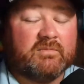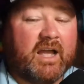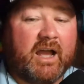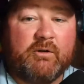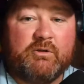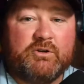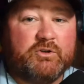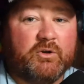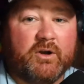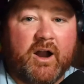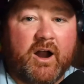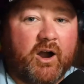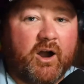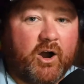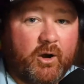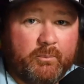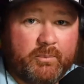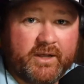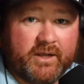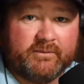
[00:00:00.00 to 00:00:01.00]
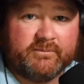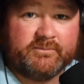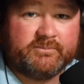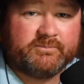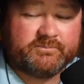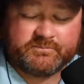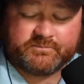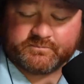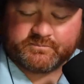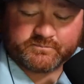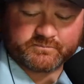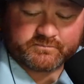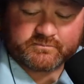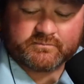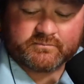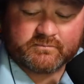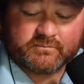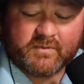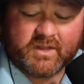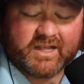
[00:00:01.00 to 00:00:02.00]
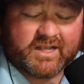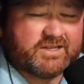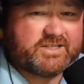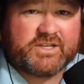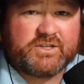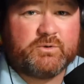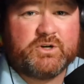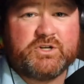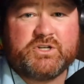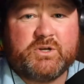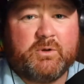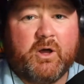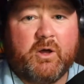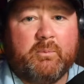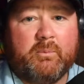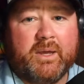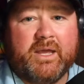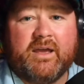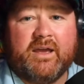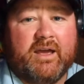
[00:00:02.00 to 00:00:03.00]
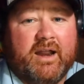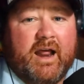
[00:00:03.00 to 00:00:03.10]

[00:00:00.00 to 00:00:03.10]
I would do it in a heartbeat, because that's where it should all be,